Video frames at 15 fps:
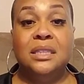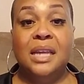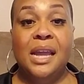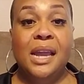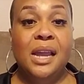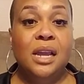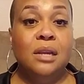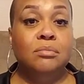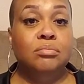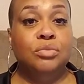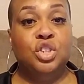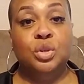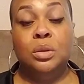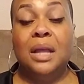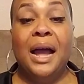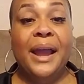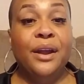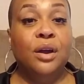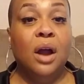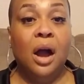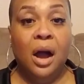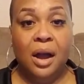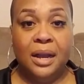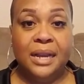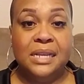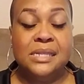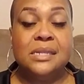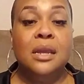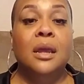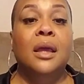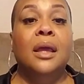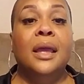say, July or August,